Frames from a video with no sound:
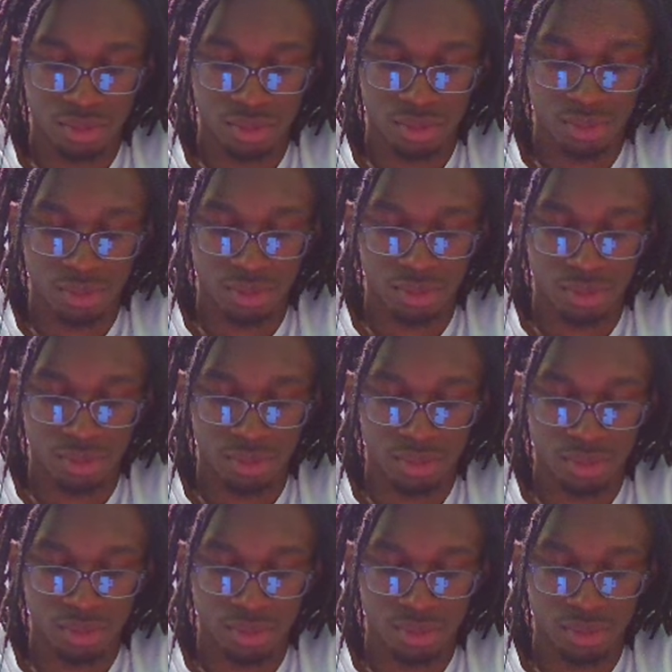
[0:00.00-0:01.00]

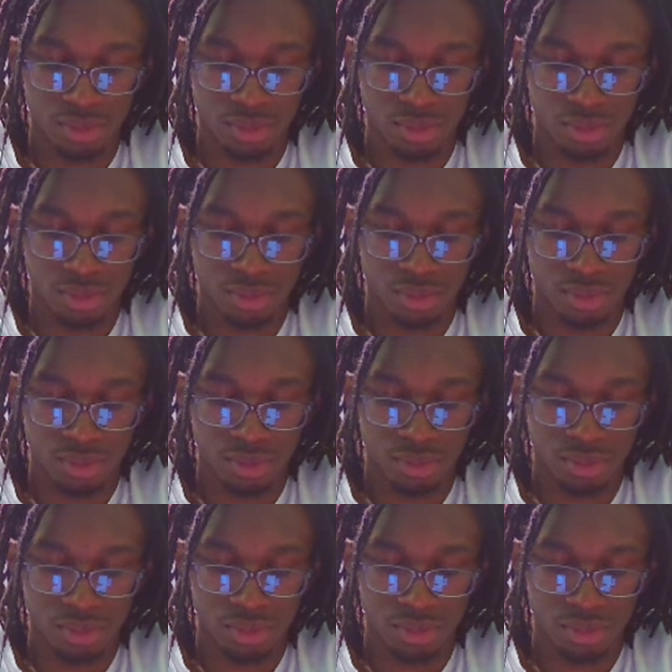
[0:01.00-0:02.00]

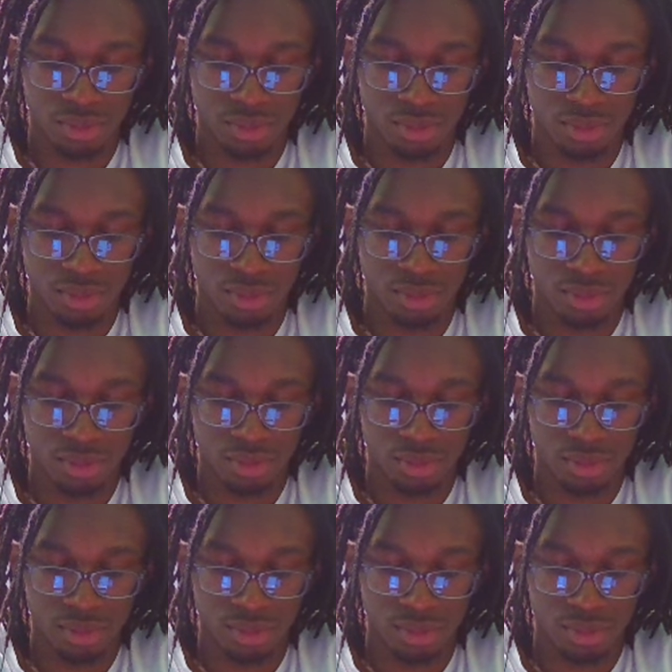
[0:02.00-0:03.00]

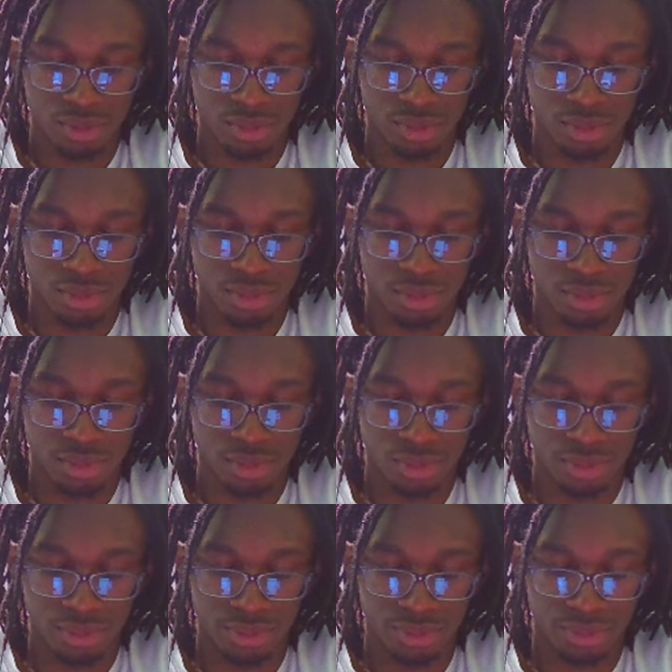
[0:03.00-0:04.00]

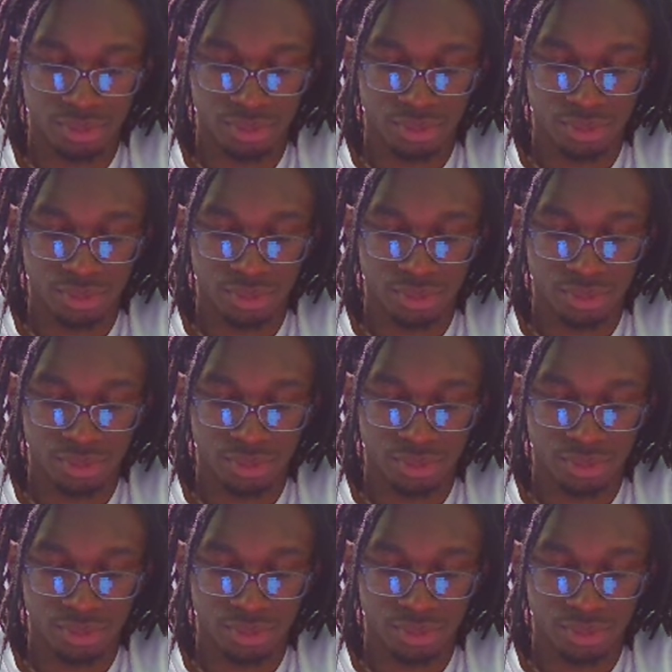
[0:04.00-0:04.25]
(not speaking)